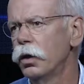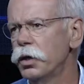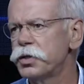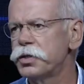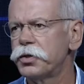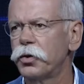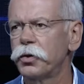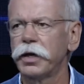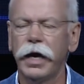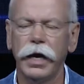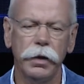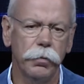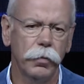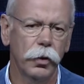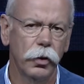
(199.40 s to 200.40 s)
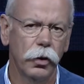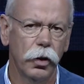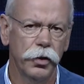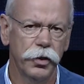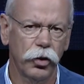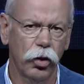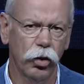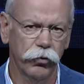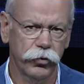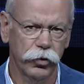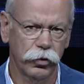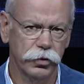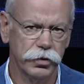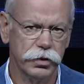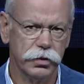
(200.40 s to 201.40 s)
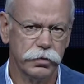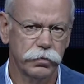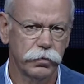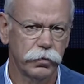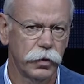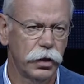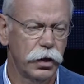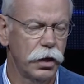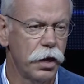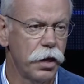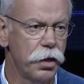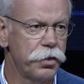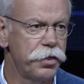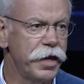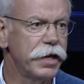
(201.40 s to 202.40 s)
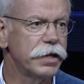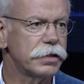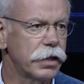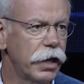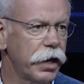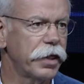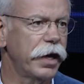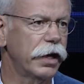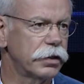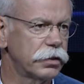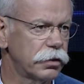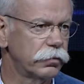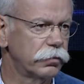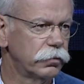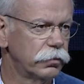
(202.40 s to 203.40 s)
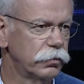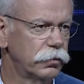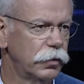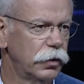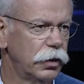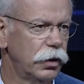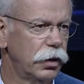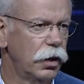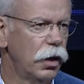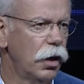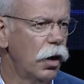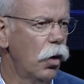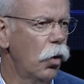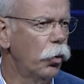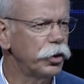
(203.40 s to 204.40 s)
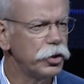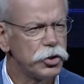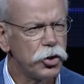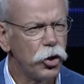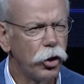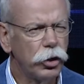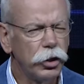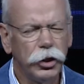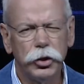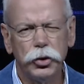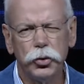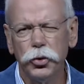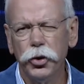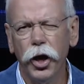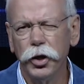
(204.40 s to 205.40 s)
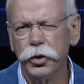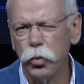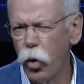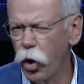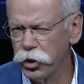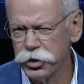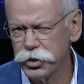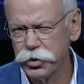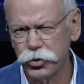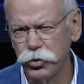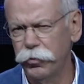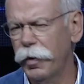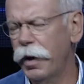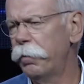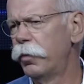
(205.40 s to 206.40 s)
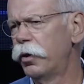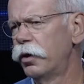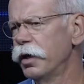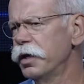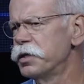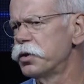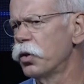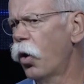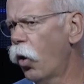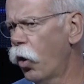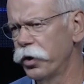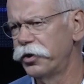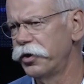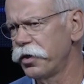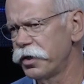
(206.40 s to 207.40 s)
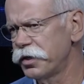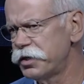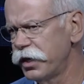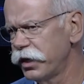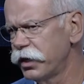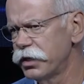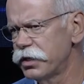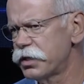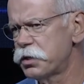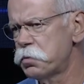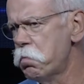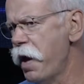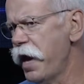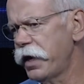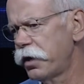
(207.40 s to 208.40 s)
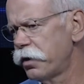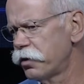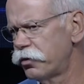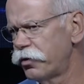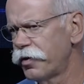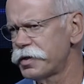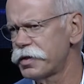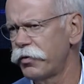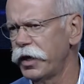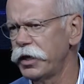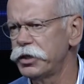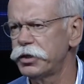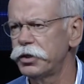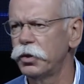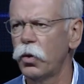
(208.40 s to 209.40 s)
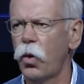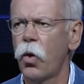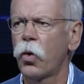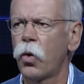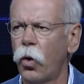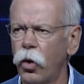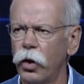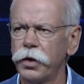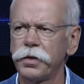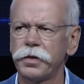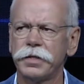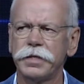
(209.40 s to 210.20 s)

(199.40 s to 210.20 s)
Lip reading: a strong game on the golf course. Things like that. What you certainly do not want to remember is ordering the tickets, making the reservation, or calling the